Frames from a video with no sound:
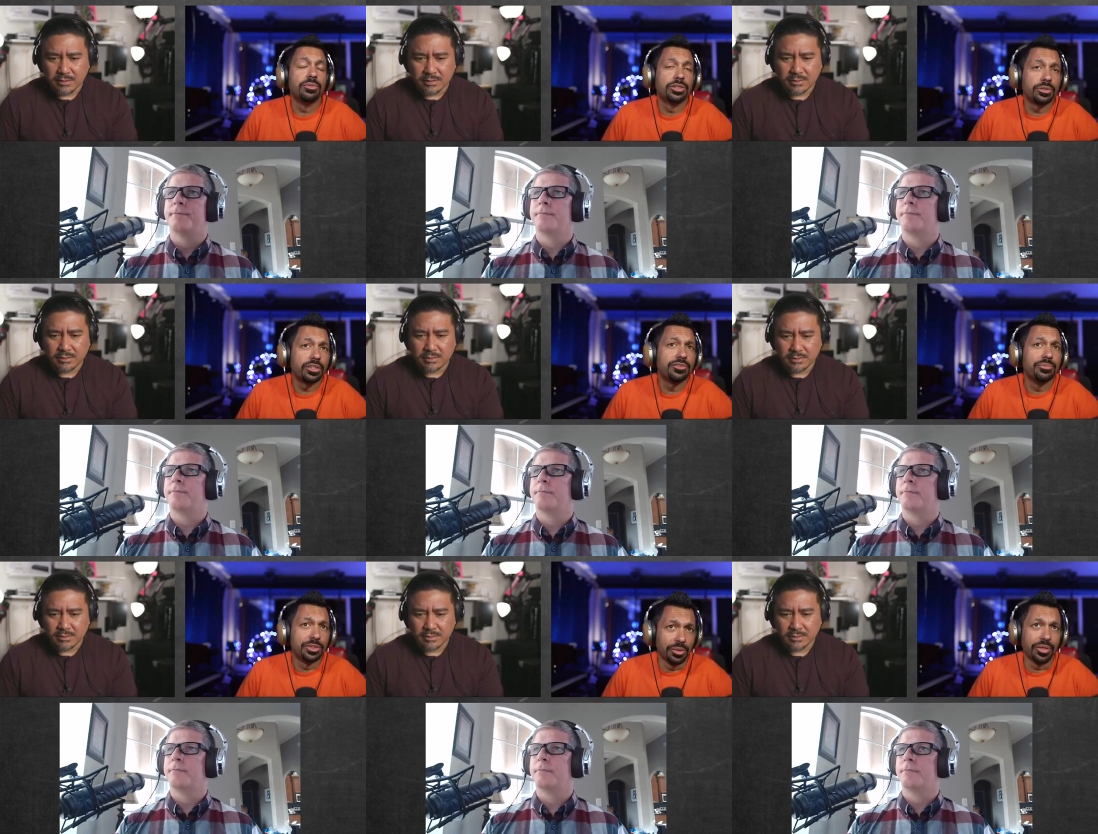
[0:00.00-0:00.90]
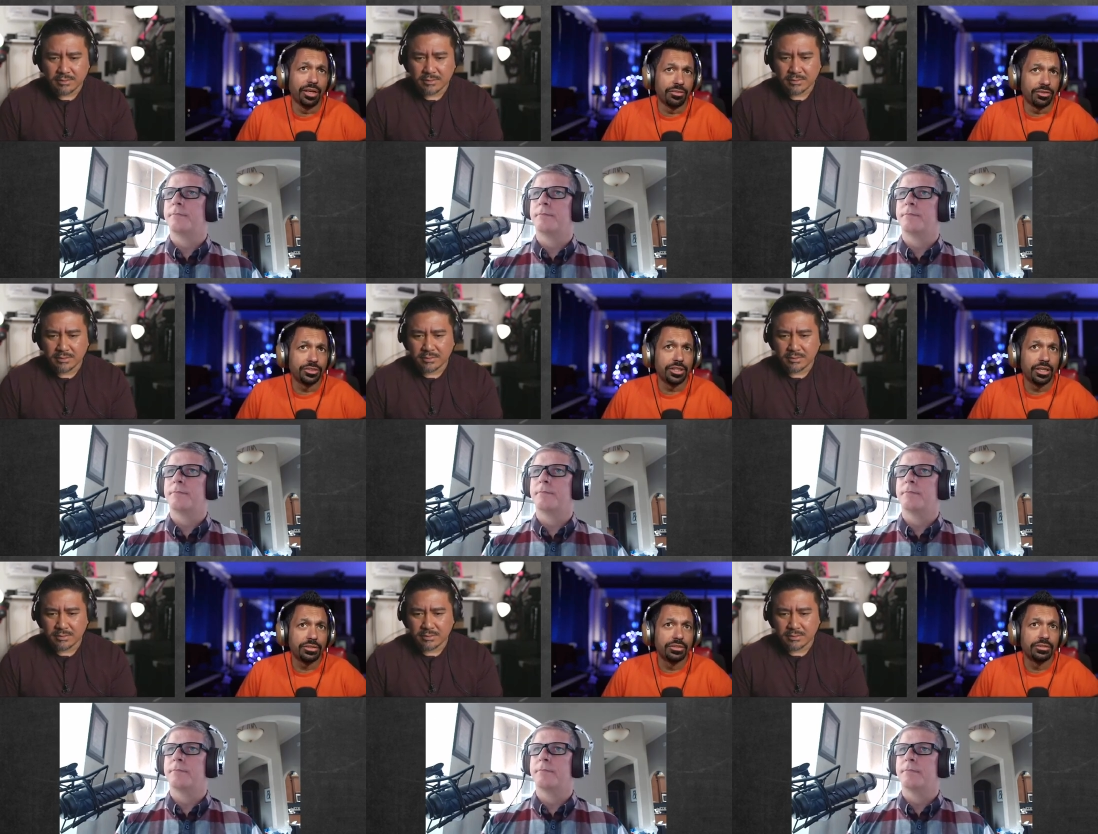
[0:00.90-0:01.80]
Speaker 1: majority of them don't have
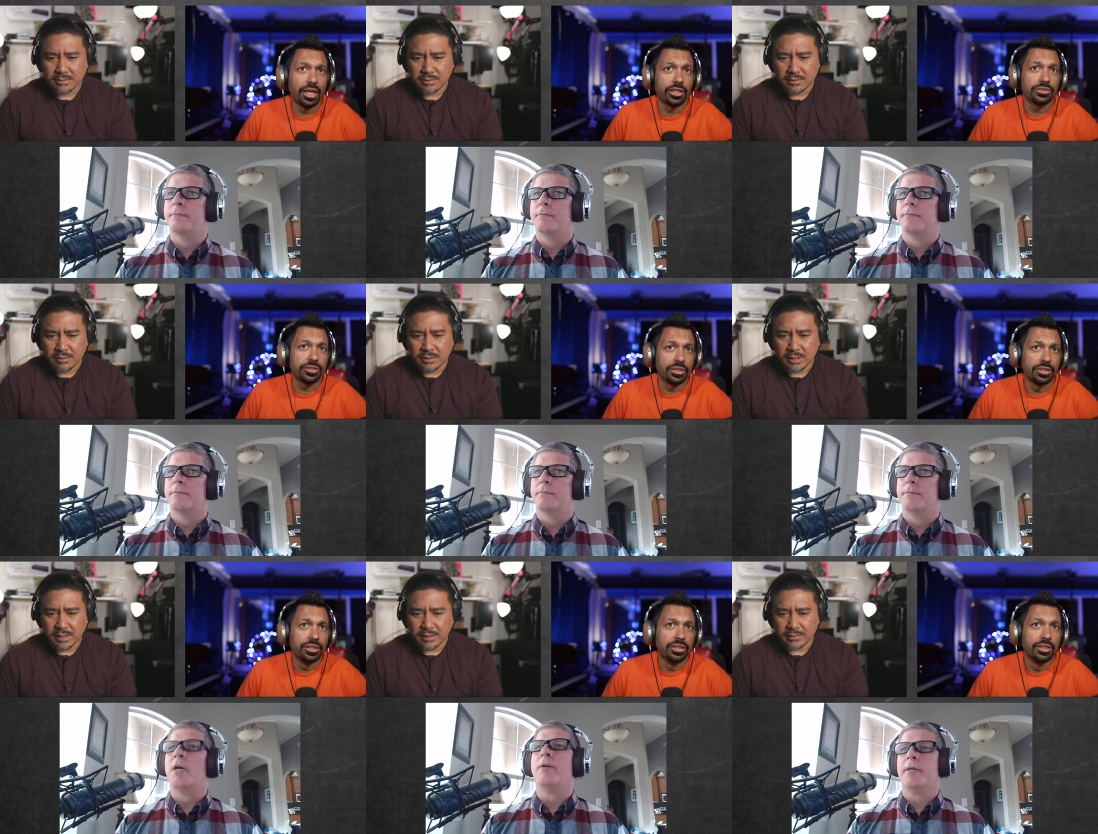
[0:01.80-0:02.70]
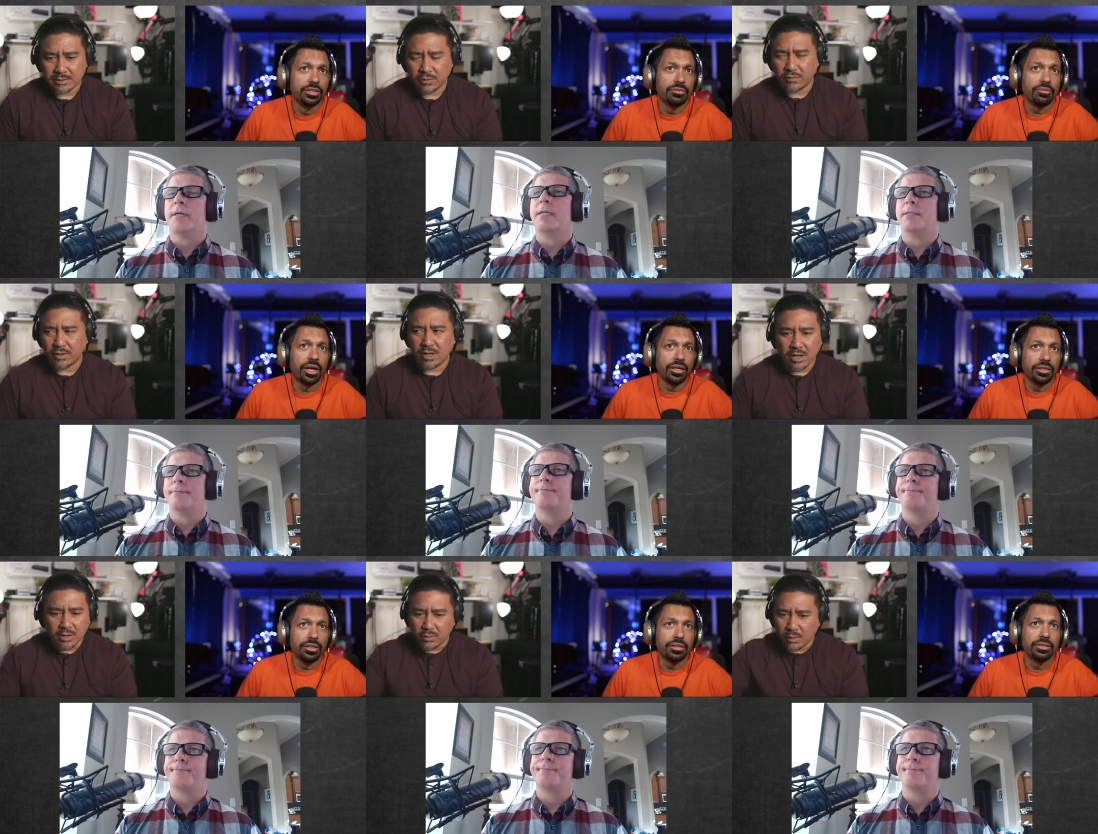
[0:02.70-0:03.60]
RCAs, actually.
Speaker 2: Yeah. Okay. So for
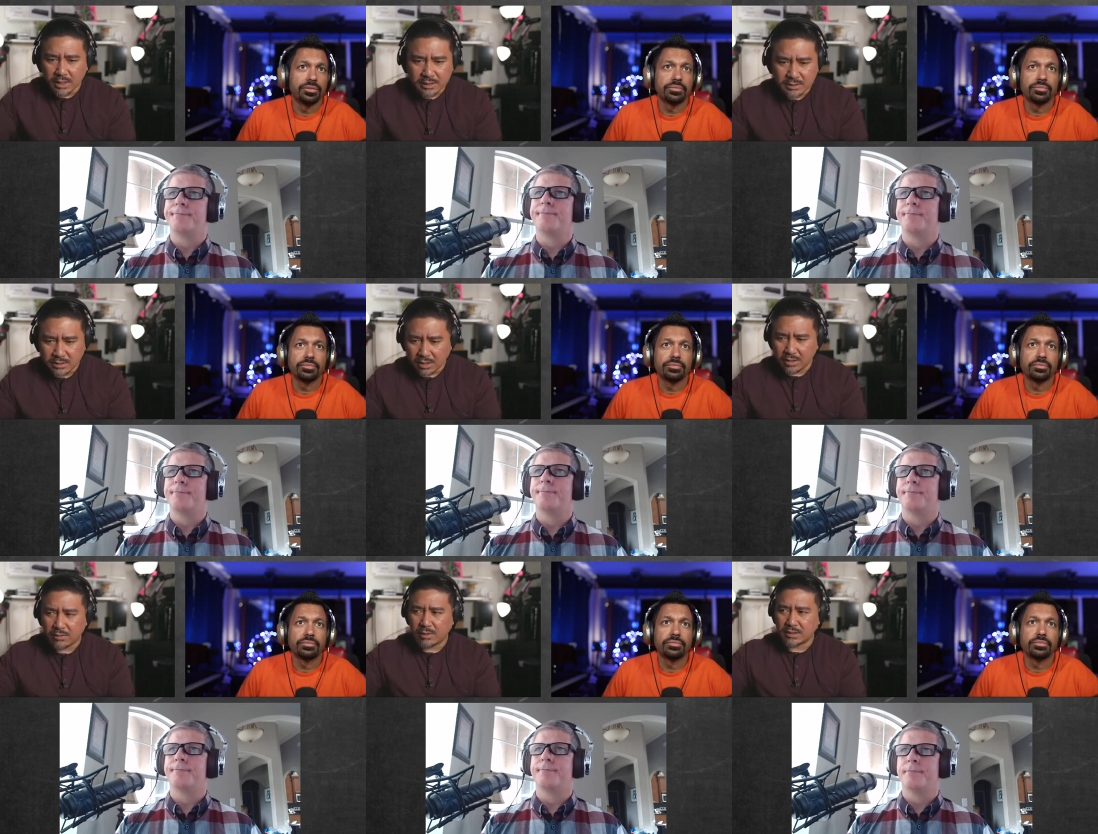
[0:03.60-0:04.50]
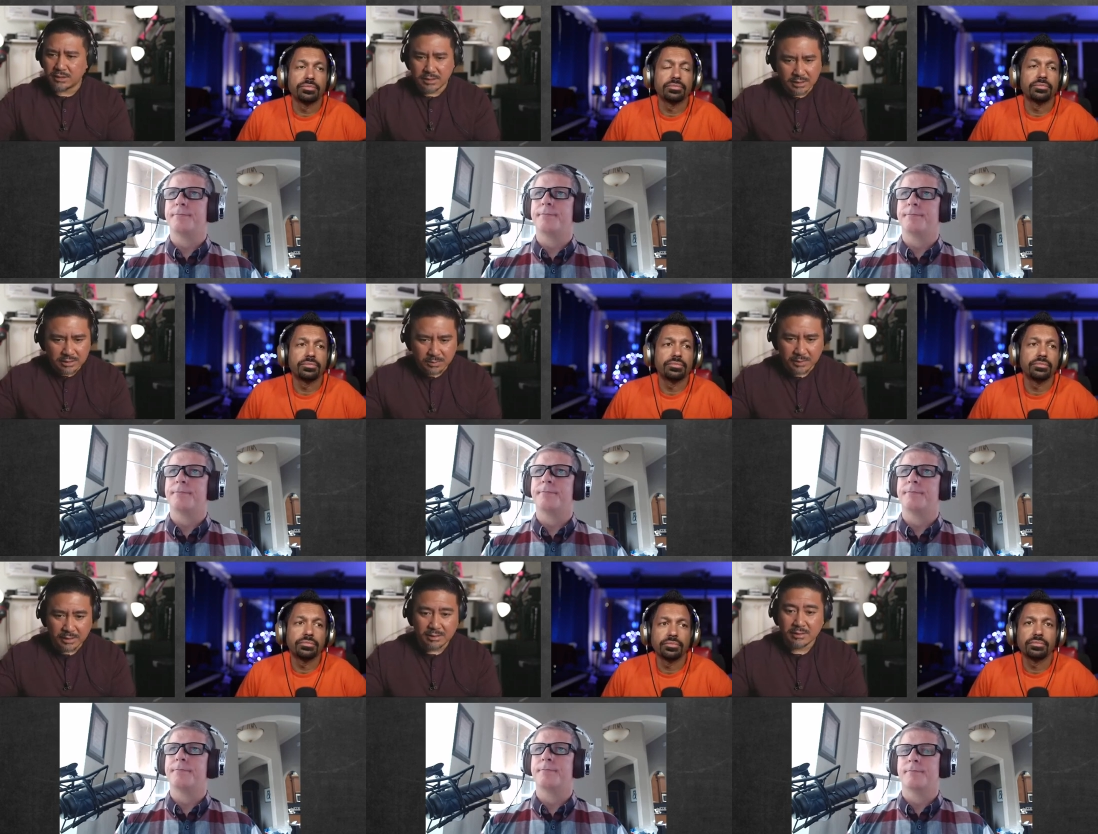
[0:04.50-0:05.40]
longer runs, it needs to
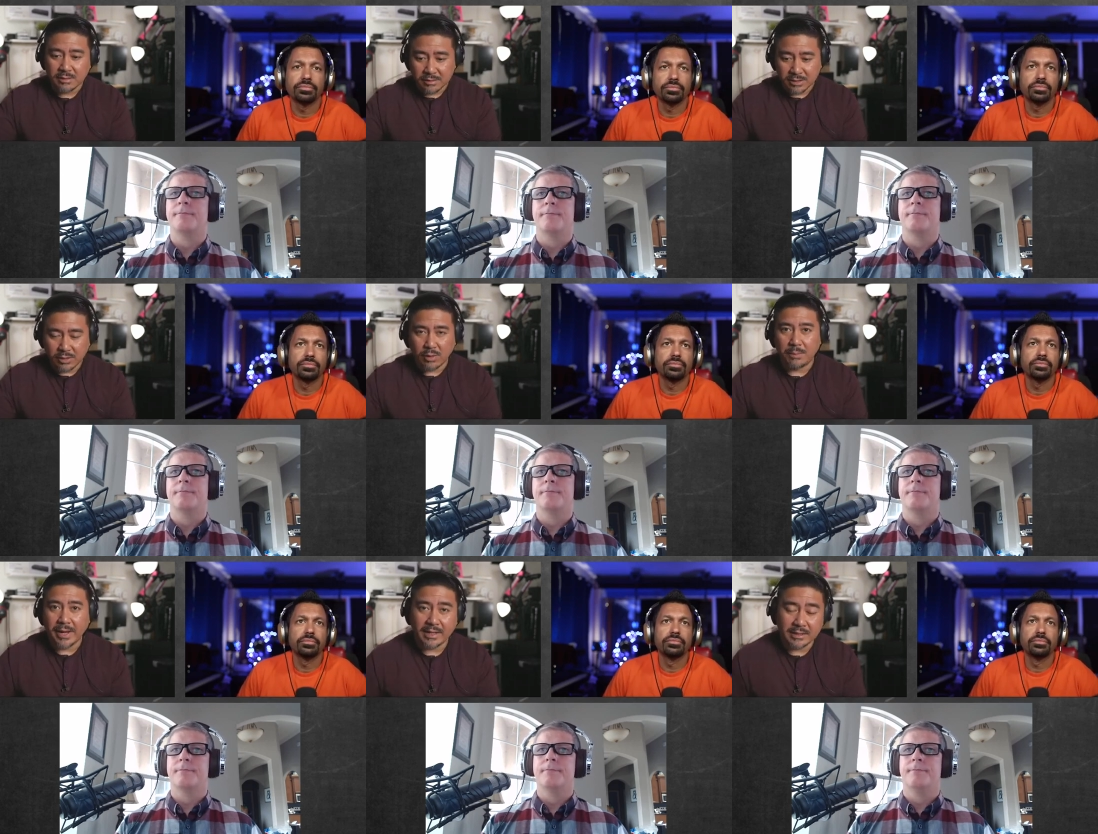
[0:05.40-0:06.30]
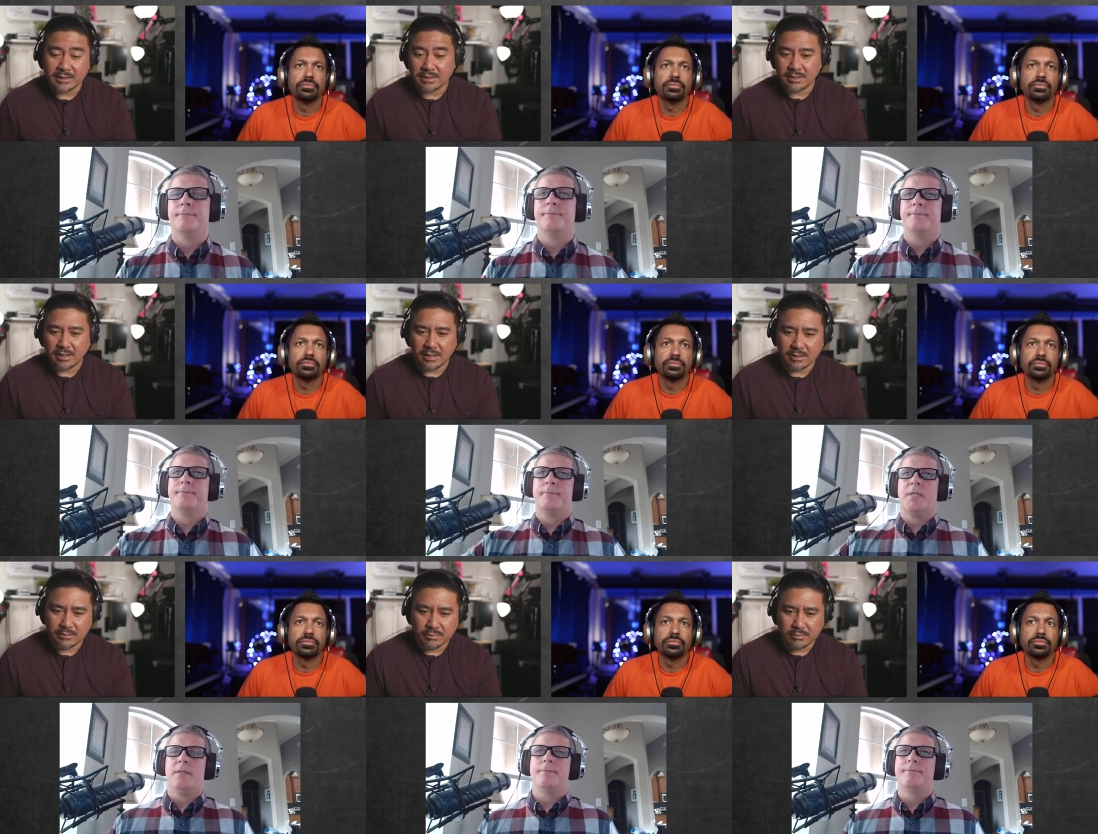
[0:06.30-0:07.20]
be, you know, a balanced
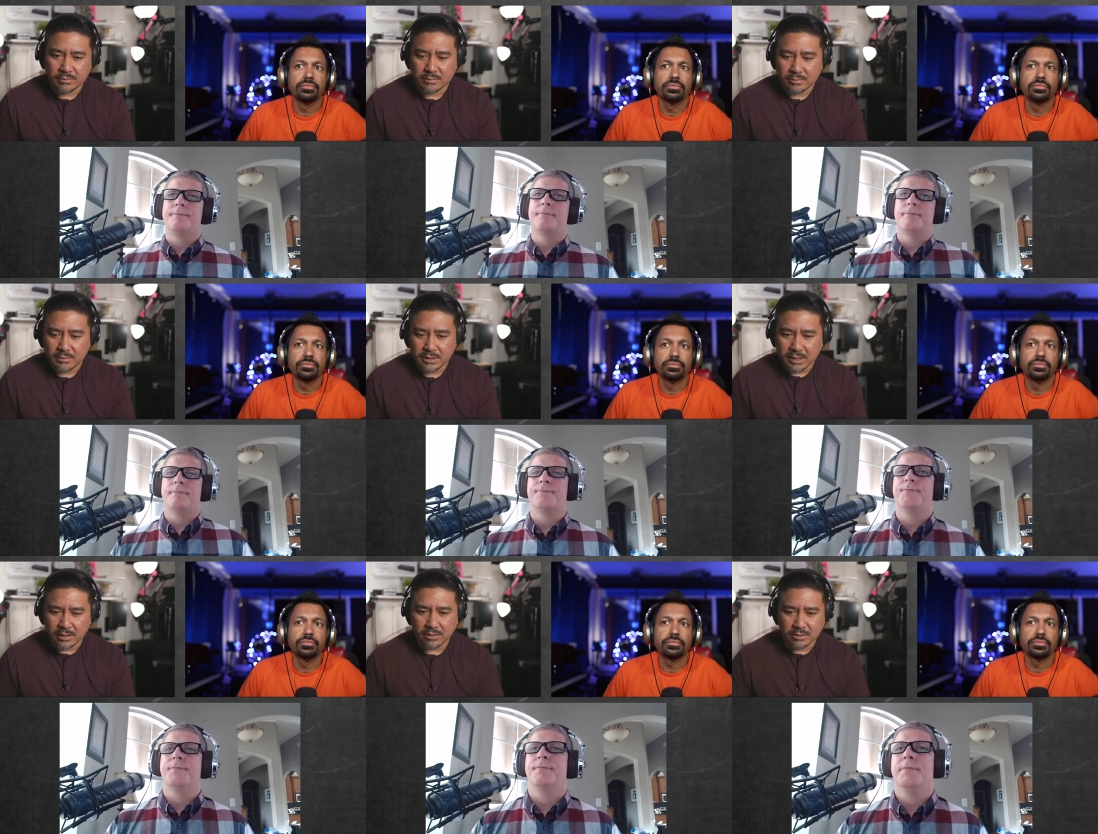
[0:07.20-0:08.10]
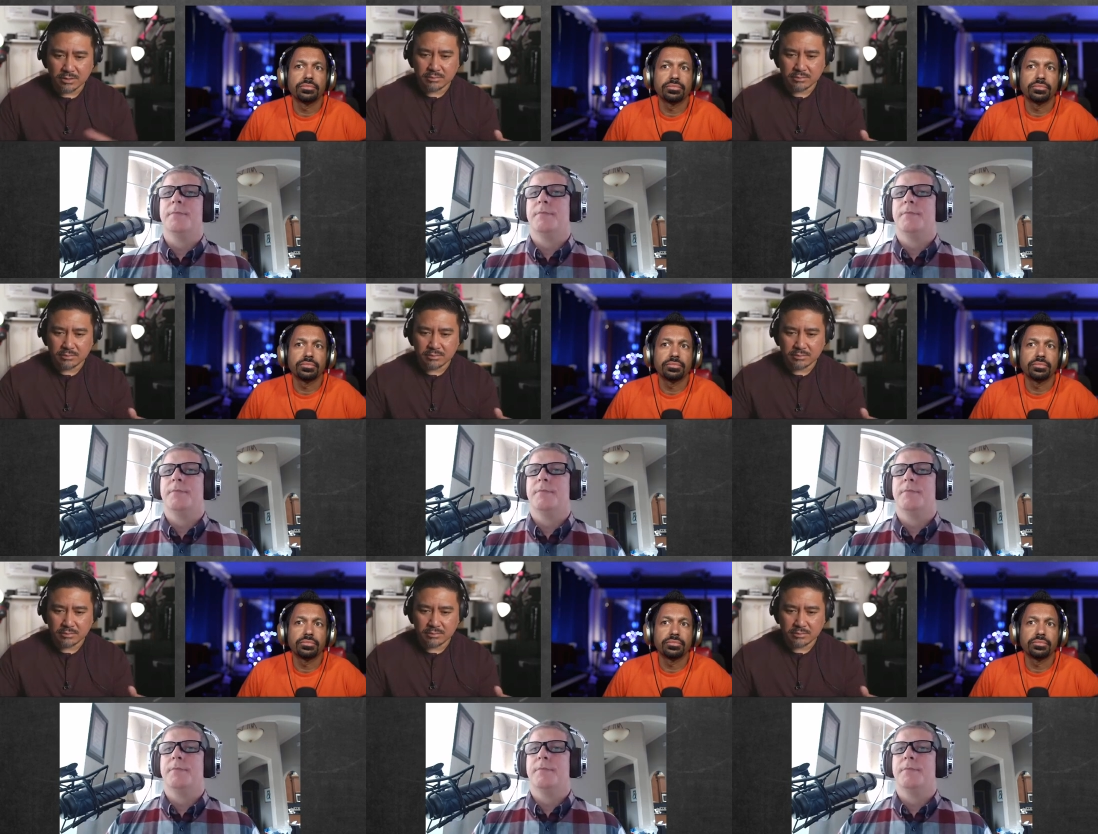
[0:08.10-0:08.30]
signal